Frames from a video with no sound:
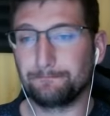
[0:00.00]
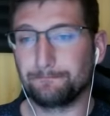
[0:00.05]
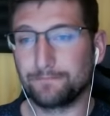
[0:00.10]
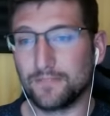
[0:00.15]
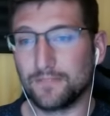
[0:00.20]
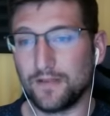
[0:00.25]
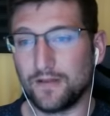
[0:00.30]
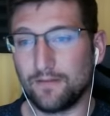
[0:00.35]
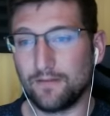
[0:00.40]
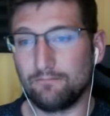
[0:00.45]

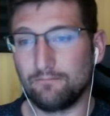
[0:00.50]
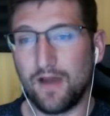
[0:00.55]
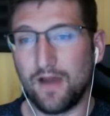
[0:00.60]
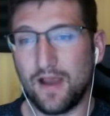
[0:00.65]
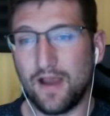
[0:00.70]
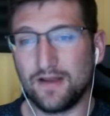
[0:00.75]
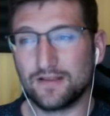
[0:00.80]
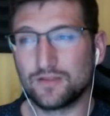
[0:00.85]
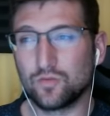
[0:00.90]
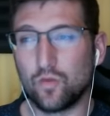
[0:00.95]
uh,
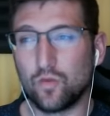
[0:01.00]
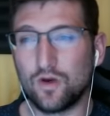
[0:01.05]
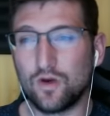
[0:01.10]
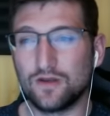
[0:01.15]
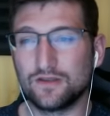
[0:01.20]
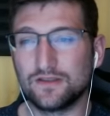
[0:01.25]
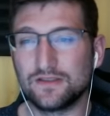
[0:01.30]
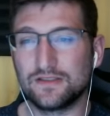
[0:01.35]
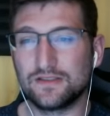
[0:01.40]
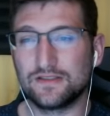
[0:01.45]
minus
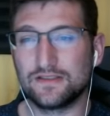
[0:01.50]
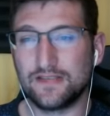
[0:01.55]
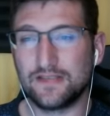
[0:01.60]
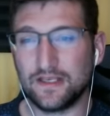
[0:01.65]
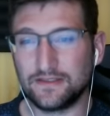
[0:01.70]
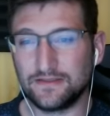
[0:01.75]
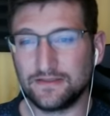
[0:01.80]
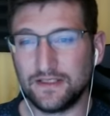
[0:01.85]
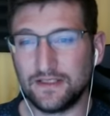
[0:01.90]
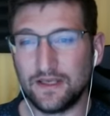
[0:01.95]

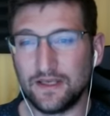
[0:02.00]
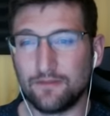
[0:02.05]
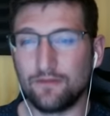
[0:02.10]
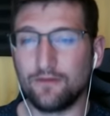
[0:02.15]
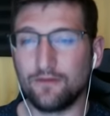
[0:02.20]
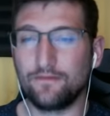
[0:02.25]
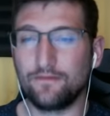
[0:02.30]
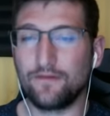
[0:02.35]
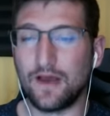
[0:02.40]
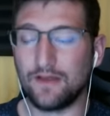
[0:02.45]
160. I
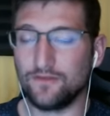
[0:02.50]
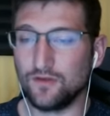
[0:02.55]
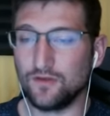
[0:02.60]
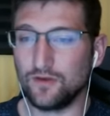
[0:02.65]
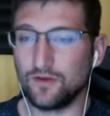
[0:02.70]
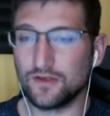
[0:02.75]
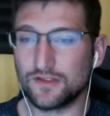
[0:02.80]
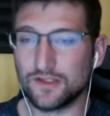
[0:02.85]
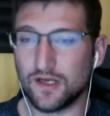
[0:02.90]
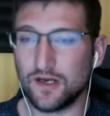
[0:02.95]
put five
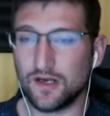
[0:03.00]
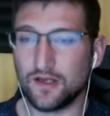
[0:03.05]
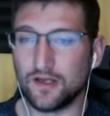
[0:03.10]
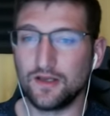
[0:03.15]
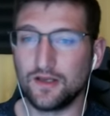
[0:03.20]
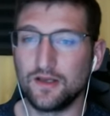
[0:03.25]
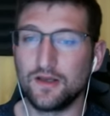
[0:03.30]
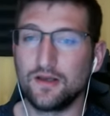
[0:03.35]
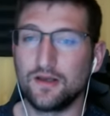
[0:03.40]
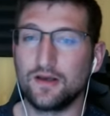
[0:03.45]
units on it.
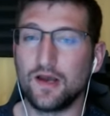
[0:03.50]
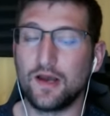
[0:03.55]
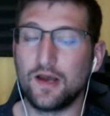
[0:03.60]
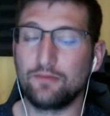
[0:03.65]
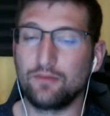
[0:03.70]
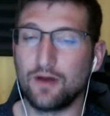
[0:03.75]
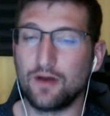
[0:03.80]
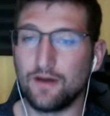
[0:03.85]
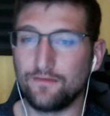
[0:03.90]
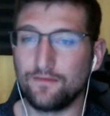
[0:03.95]
I
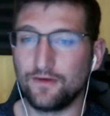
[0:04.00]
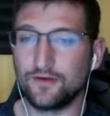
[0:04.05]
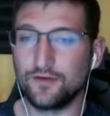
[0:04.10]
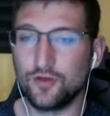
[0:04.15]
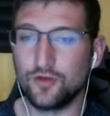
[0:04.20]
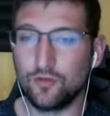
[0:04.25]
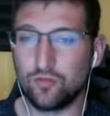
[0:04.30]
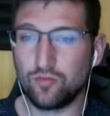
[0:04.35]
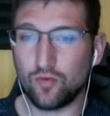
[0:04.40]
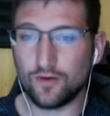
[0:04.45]
profited
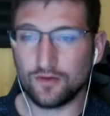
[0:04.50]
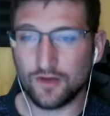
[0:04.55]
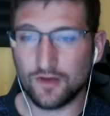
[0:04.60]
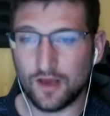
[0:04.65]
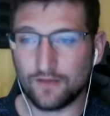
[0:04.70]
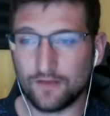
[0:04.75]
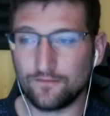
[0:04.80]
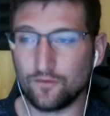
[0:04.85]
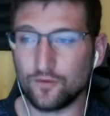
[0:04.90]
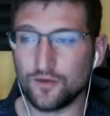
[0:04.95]

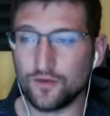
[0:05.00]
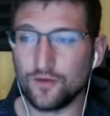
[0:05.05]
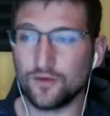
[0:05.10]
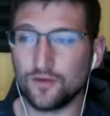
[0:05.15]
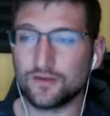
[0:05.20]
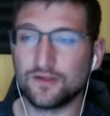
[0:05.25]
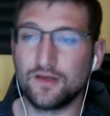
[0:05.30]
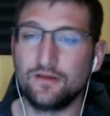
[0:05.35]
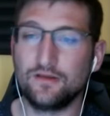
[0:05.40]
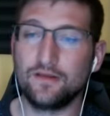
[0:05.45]
2.94
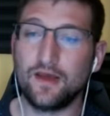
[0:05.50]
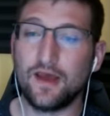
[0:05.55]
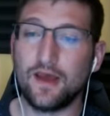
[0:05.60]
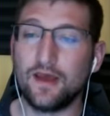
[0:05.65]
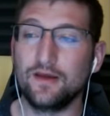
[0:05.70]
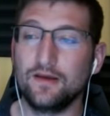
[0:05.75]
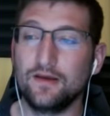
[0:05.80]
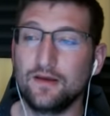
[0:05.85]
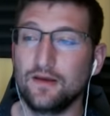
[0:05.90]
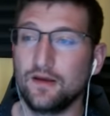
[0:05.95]
units on
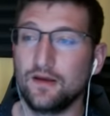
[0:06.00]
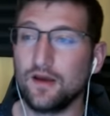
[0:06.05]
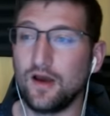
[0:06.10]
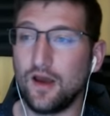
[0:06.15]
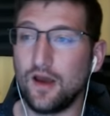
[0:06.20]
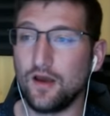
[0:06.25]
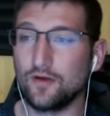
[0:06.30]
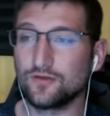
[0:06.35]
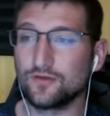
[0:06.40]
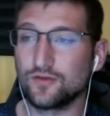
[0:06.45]
that.
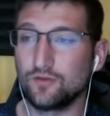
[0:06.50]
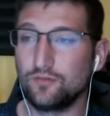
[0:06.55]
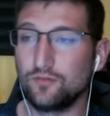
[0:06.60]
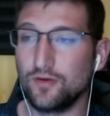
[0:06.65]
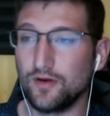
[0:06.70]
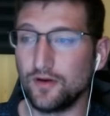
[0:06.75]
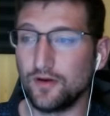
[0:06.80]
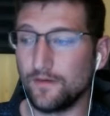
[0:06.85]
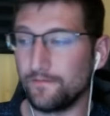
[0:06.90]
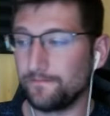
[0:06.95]
I also
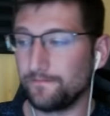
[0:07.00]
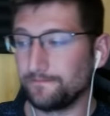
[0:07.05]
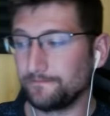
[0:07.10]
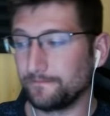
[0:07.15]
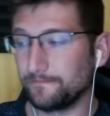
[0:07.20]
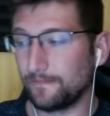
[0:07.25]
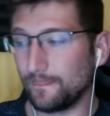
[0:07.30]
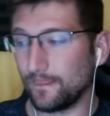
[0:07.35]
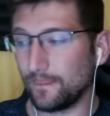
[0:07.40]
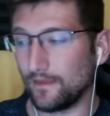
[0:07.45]
put
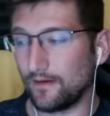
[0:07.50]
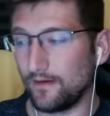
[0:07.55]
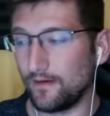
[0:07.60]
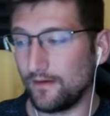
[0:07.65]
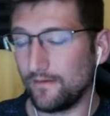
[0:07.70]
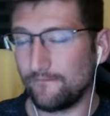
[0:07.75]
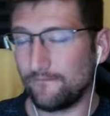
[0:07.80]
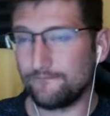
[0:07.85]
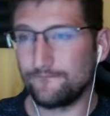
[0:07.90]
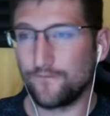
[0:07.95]

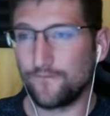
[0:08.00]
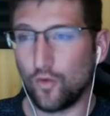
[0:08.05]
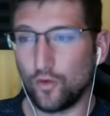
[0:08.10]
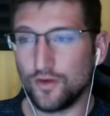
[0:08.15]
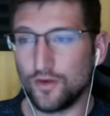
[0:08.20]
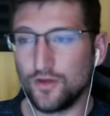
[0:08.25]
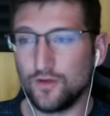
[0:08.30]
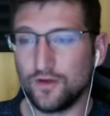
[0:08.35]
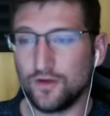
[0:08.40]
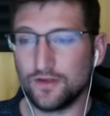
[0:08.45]
uh, four
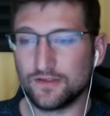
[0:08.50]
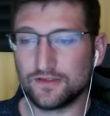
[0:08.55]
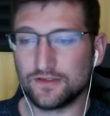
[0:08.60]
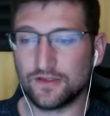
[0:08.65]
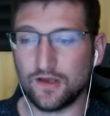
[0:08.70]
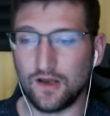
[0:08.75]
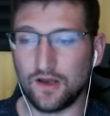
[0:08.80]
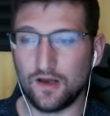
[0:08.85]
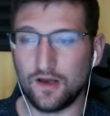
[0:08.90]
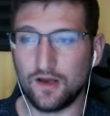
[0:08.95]
units
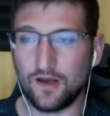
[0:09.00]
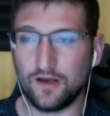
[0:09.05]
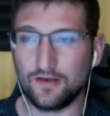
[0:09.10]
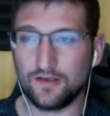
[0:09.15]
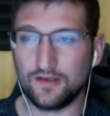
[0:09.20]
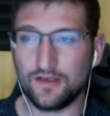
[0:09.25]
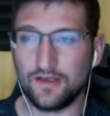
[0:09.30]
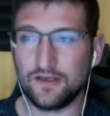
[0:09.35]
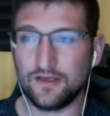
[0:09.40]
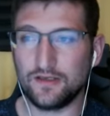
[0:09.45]
on
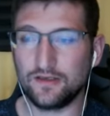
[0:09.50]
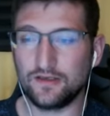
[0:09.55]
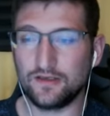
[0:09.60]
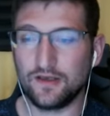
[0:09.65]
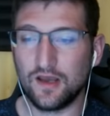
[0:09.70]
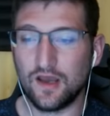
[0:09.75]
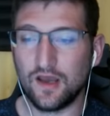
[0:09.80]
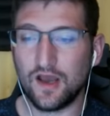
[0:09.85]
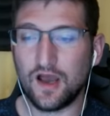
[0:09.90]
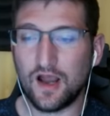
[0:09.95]
Ian
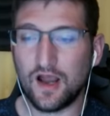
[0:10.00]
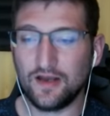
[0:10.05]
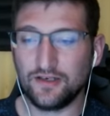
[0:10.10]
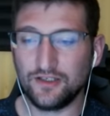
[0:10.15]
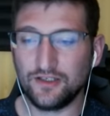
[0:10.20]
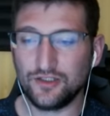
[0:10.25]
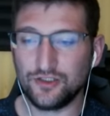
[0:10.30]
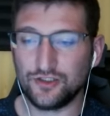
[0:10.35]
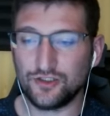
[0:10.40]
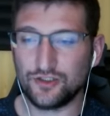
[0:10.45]

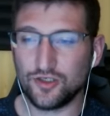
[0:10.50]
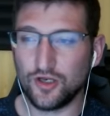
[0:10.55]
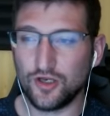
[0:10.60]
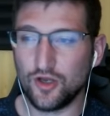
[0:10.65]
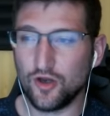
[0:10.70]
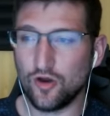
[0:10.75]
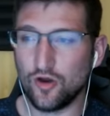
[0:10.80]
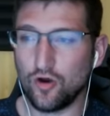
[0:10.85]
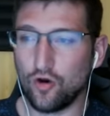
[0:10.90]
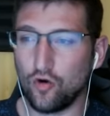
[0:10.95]
Heinisch
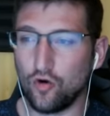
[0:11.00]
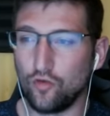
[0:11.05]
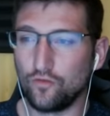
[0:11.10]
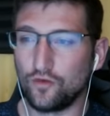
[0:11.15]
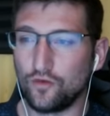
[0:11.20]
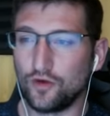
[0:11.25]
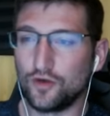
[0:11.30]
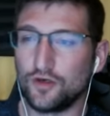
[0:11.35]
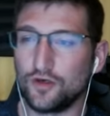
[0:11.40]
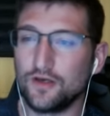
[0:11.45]

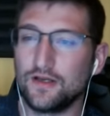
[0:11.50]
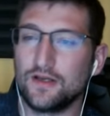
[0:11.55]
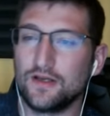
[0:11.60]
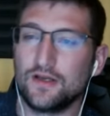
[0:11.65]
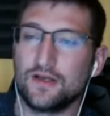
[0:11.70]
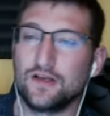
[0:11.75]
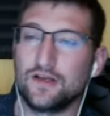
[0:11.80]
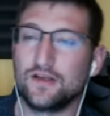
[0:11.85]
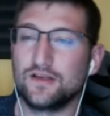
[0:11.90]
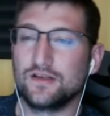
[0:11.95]
over
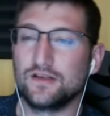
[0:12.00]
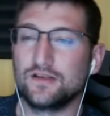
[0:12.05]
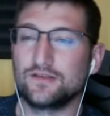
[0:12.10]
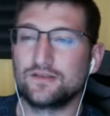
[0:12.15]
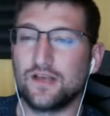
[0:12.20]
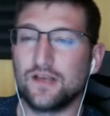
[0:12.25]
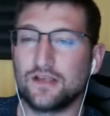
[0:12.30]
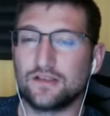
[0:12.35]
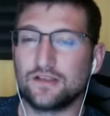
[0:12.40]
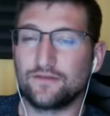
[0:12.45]

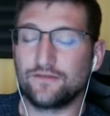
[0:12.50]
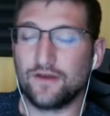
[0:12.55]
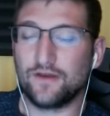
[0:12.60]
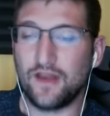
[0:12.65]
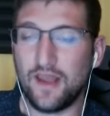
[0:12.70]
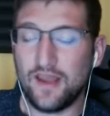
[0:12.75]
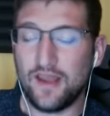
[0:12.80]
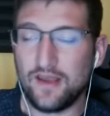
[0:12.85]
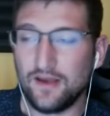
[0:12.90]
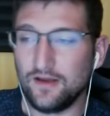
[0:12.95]
Cezar
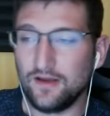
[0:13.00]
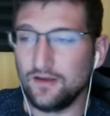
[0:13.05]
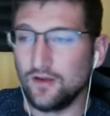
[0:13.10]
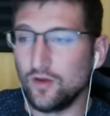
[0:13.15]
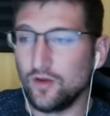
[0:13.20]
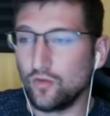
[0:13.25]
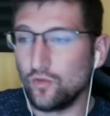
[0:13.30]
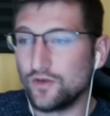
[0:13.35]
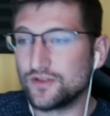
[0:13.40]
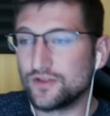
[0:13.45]
Ferreira,
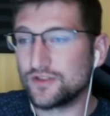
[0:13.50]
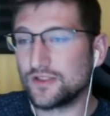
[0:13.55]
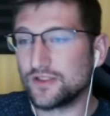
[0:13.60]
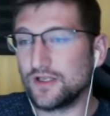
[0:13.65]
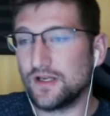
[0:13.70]
which